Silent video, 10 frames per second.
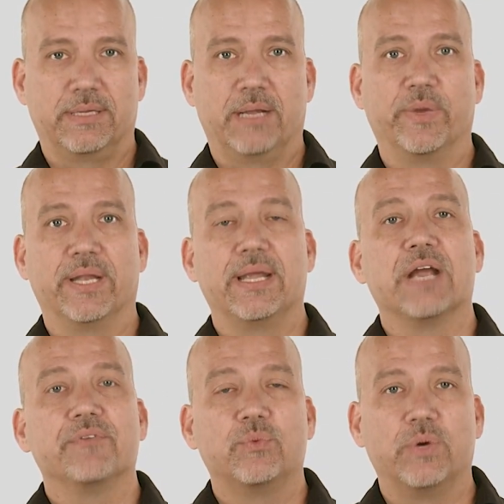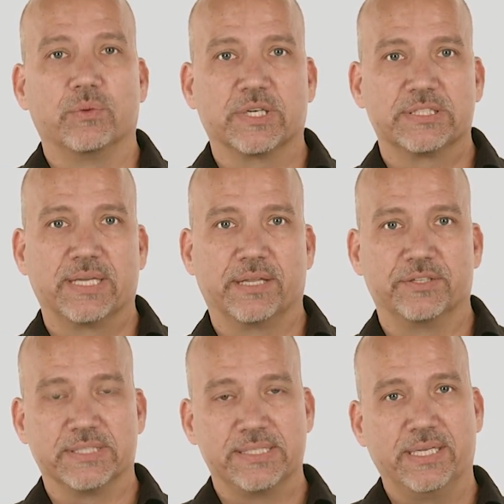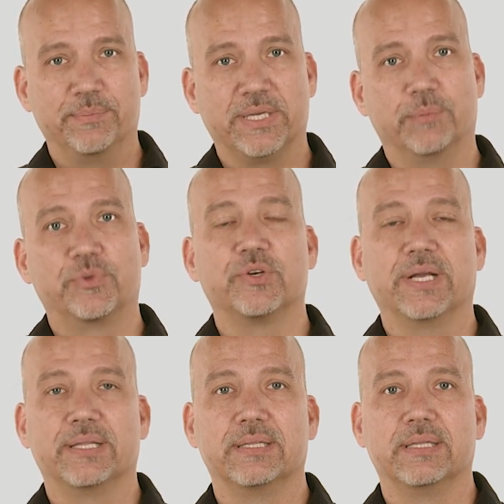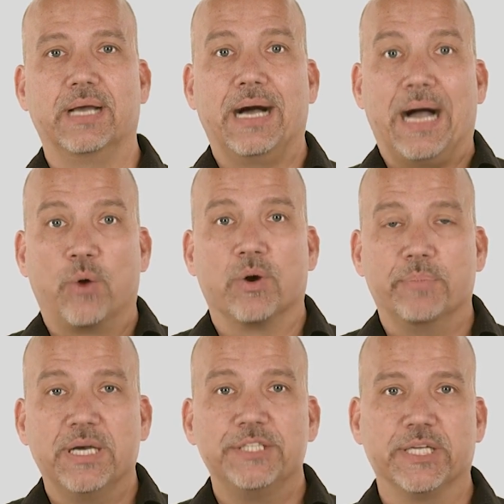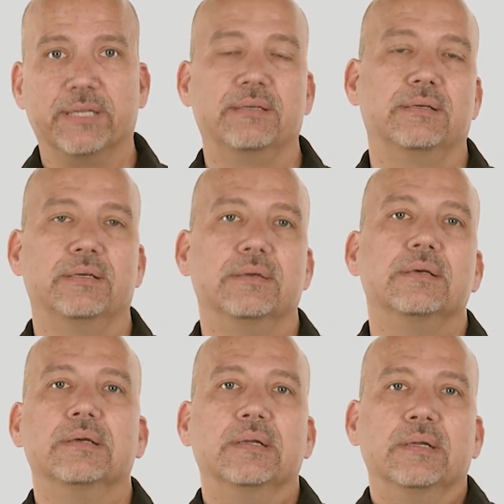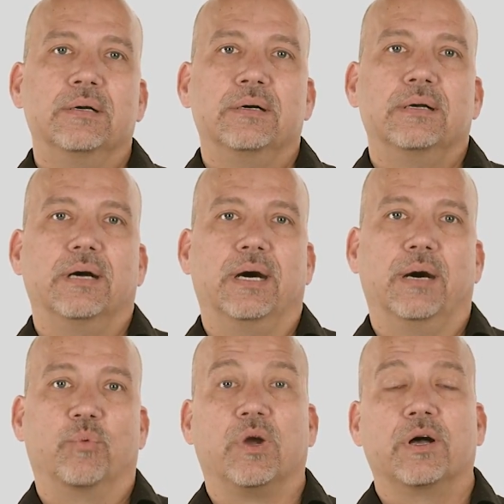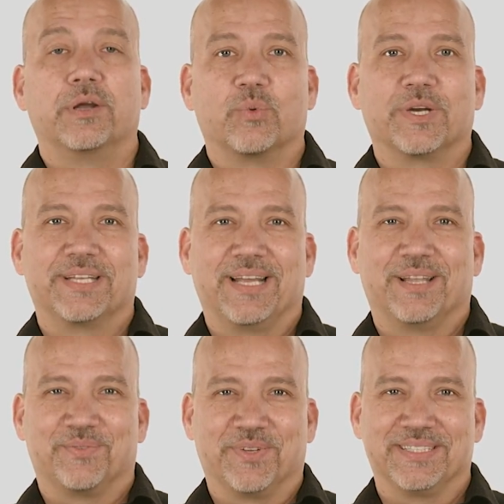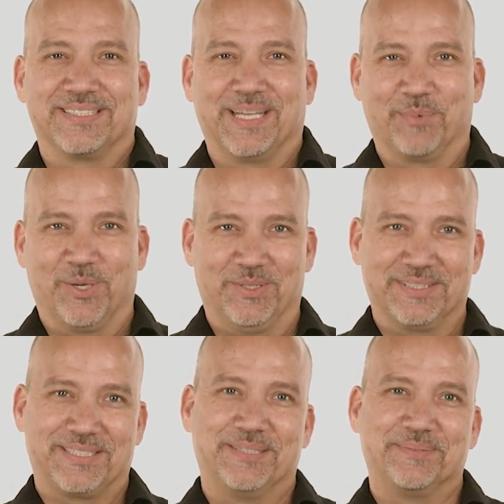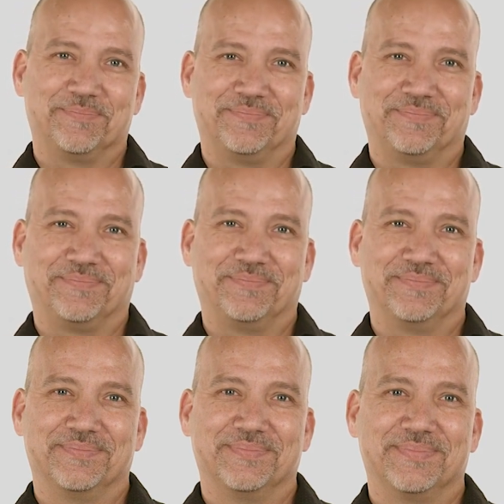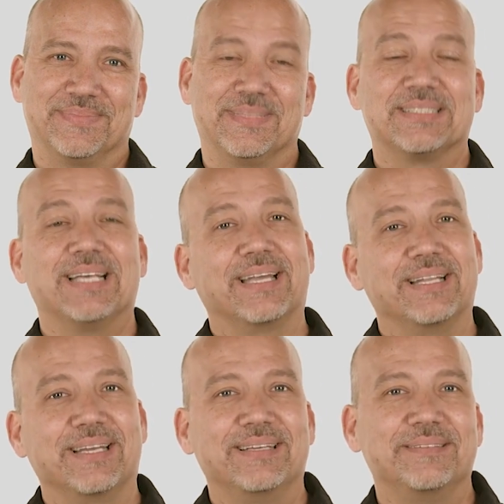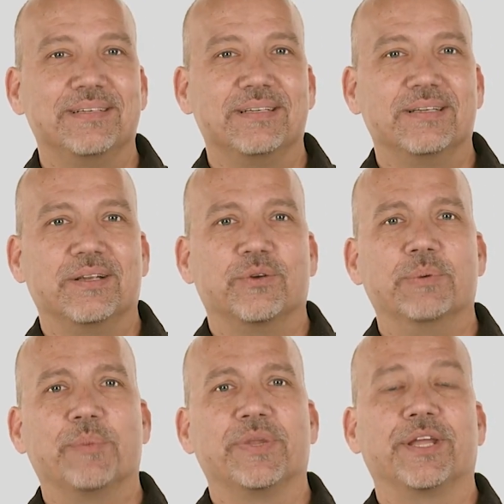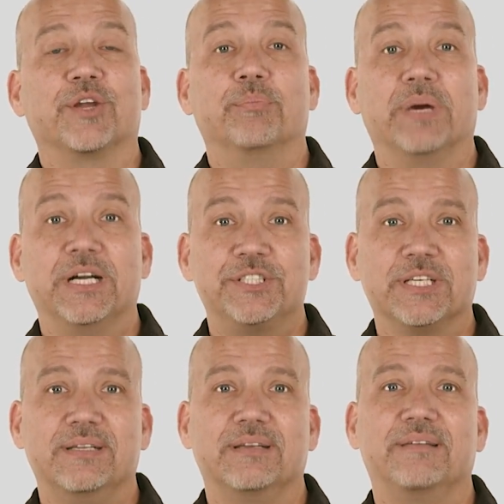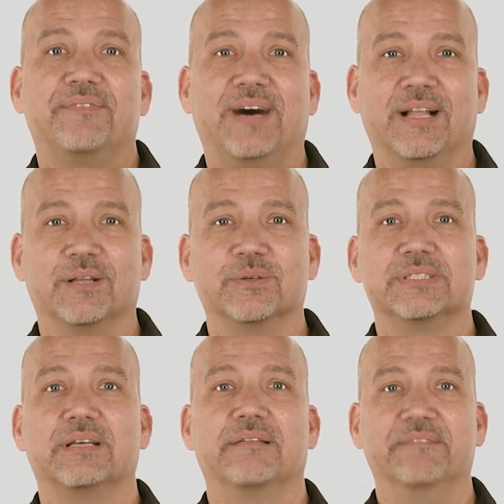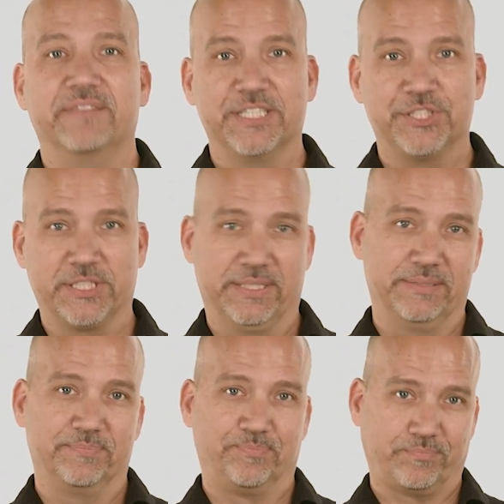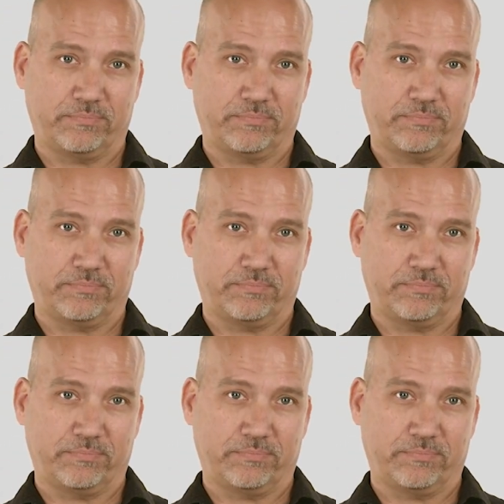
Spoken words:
And when everyone works together as a team to help create our budget, we're all going to work together for the same goals. Secondly, remember that your budget follows vision.